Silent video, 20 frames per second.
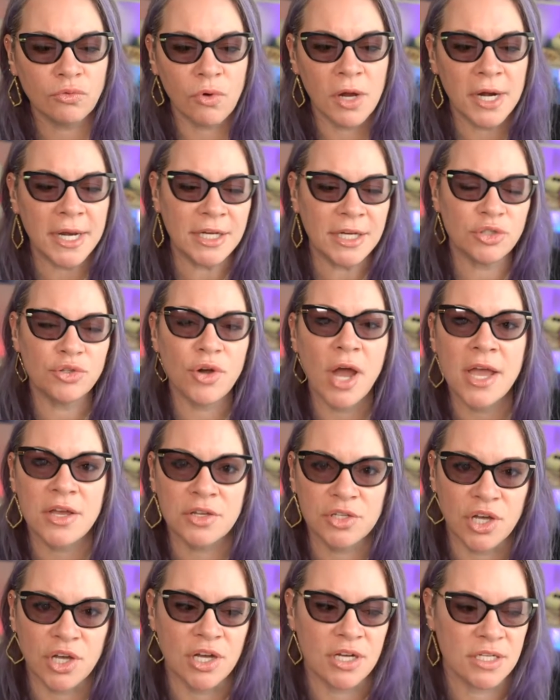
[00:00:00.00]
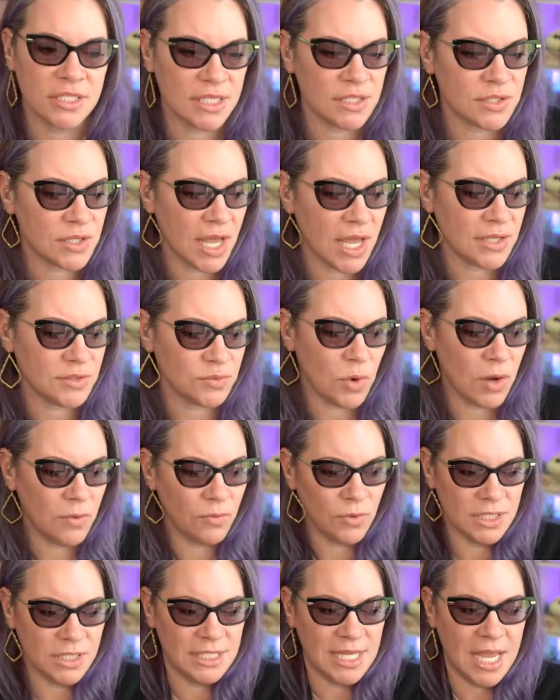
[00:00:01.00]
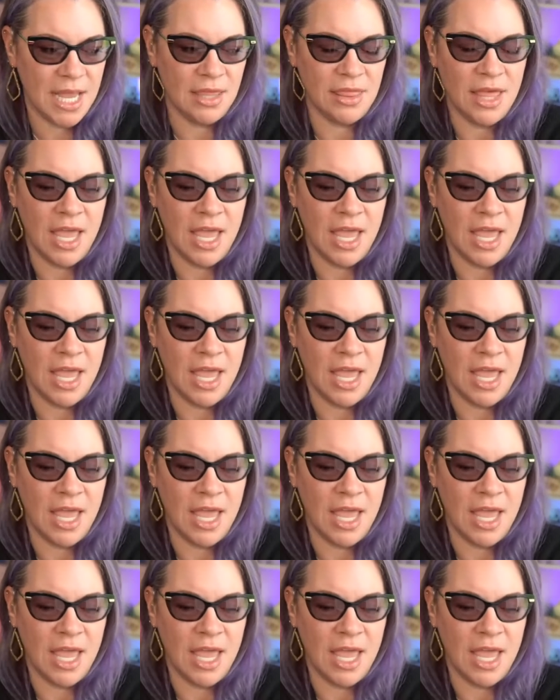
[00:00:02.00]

running trial dogs, as as one would say.